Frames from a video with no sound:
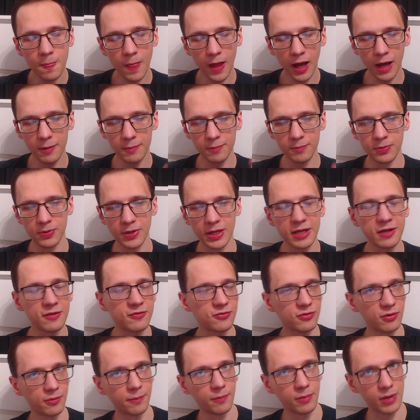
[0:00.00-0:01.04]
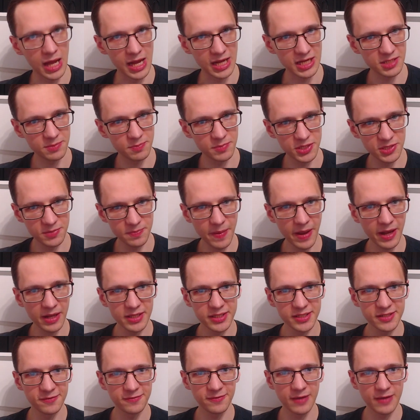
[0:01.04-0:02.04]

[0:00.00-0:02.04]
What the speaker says: I'm playing from Black's perspective,